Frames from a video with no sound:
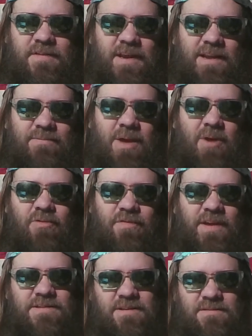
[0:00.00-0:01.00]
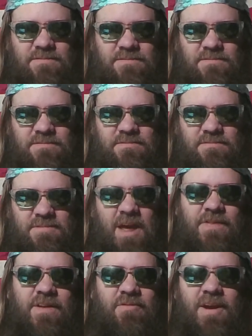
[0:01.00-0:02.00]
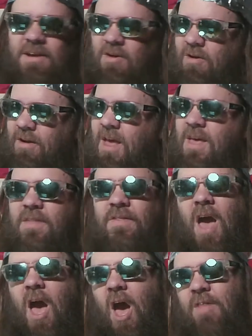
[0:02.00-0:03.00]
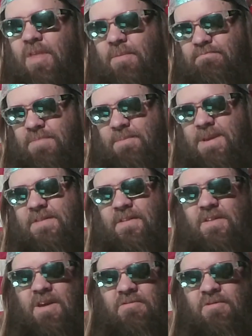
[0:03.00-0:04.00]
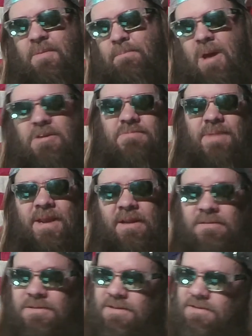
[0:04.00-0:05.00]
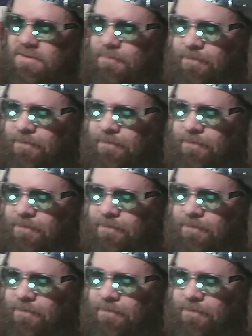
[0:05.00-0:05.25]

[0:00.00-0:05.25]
didn't even hold a visa. Nothing. Green card. The business owner, the boss man owns it. So,